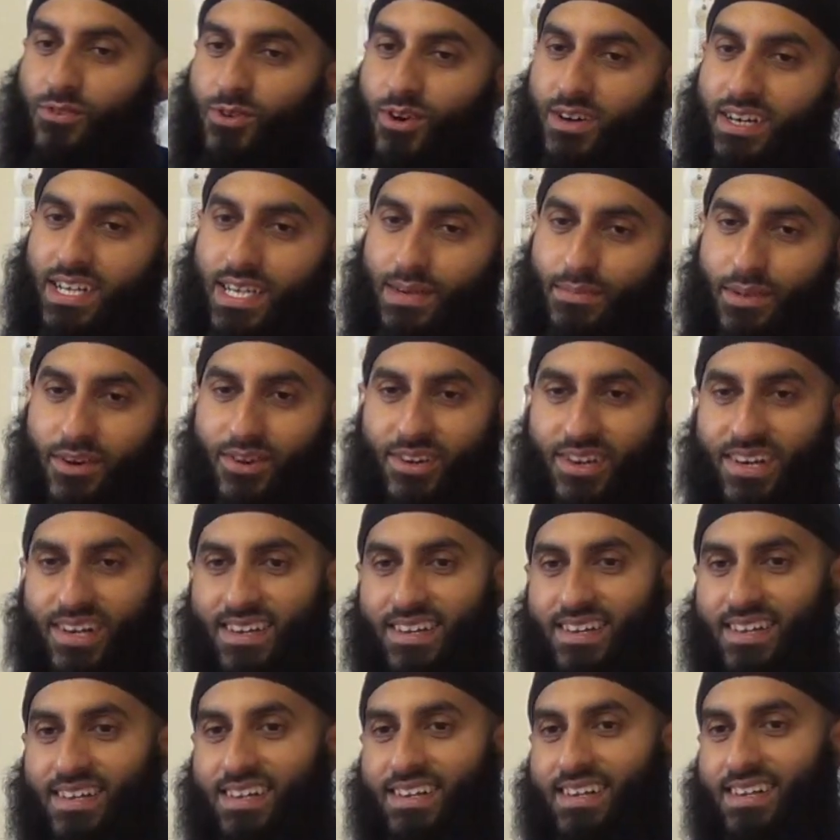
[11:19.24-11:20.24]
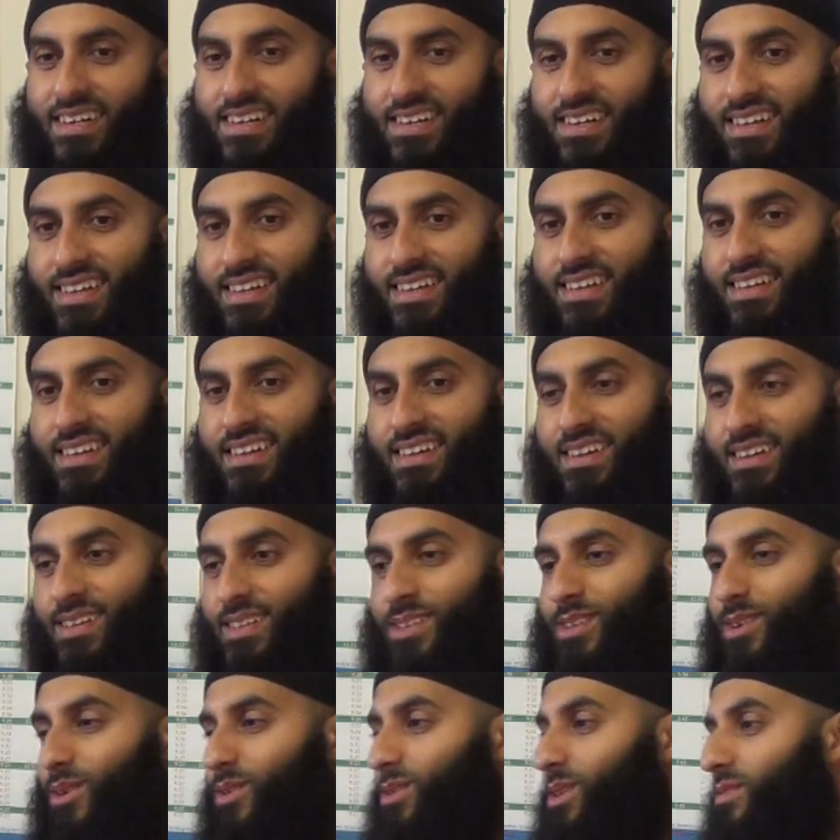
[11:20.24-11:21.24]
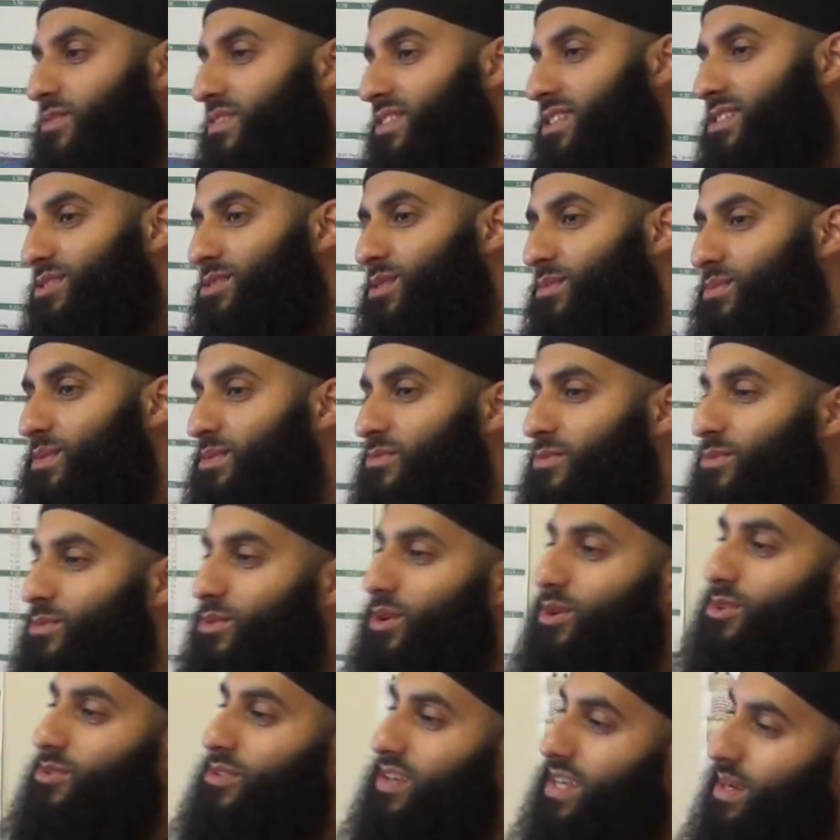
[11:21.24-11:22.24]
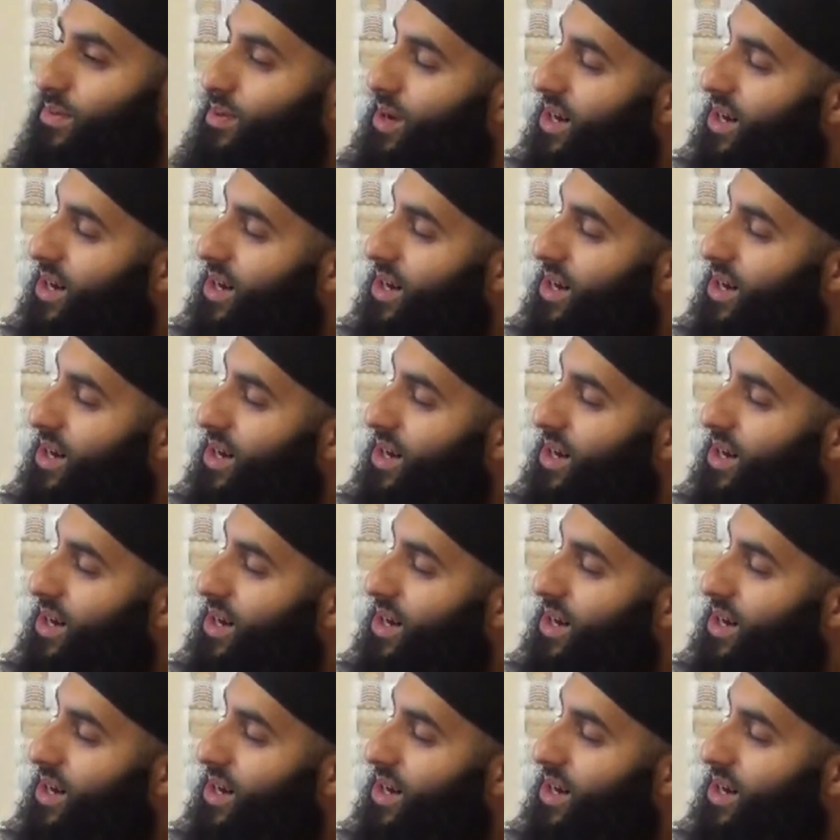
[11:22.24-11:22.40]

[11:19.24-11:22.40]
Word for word: have conquered America. The only thing that stopped him from conquering